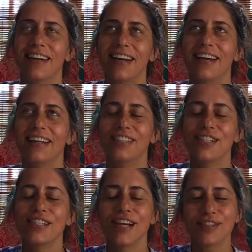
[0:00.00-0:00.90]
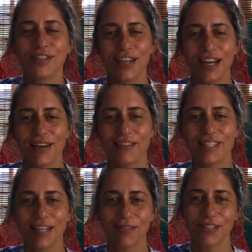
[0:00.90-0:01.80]
And just yesterday, I was
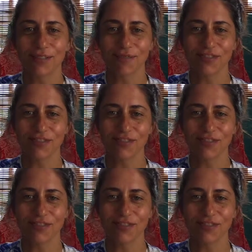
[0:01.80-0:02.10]
sitting with some